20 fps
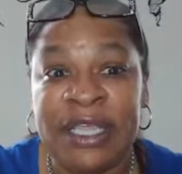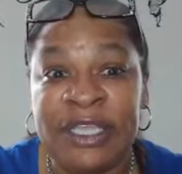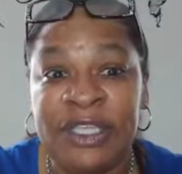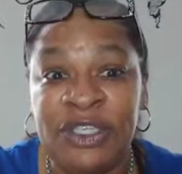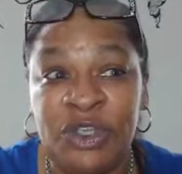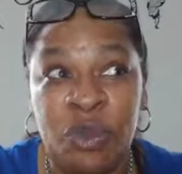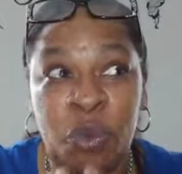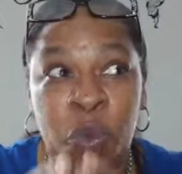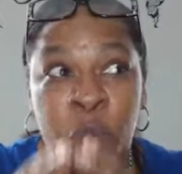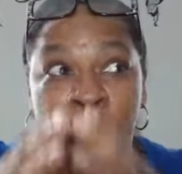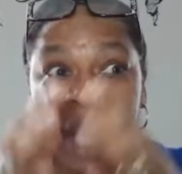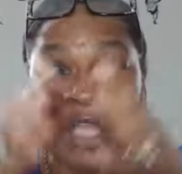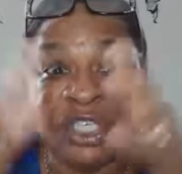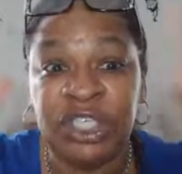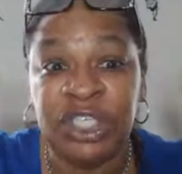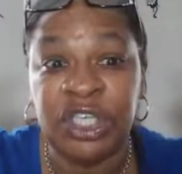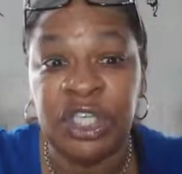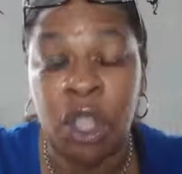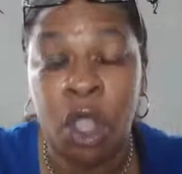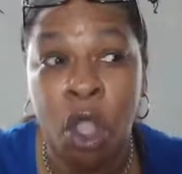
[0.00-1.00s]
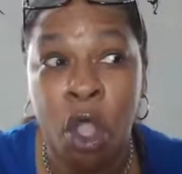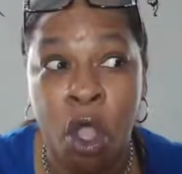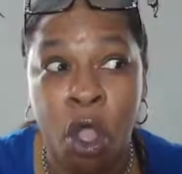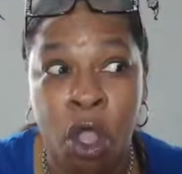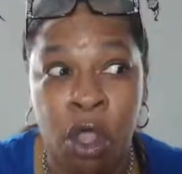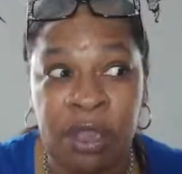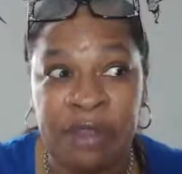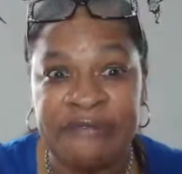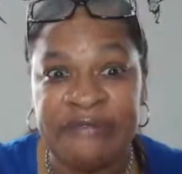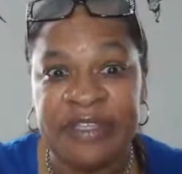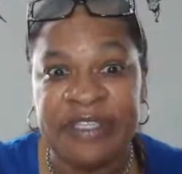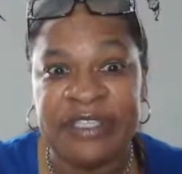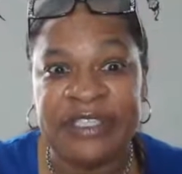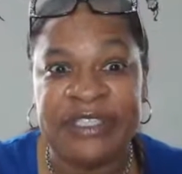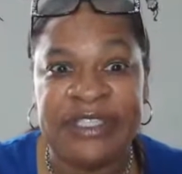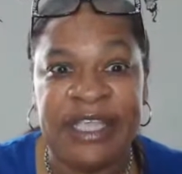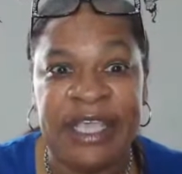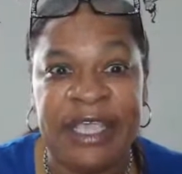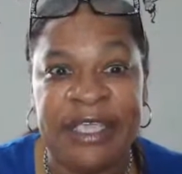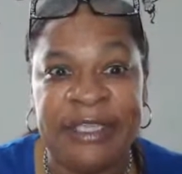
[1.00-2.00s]
you're watching all of us
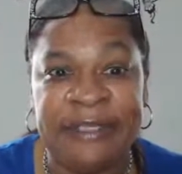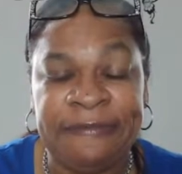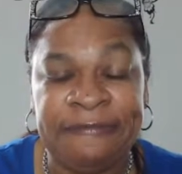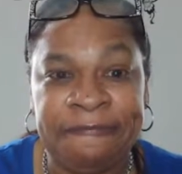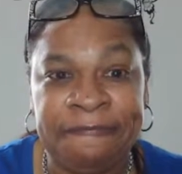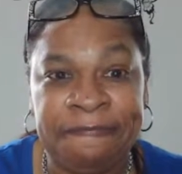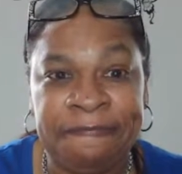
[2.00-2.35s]
then,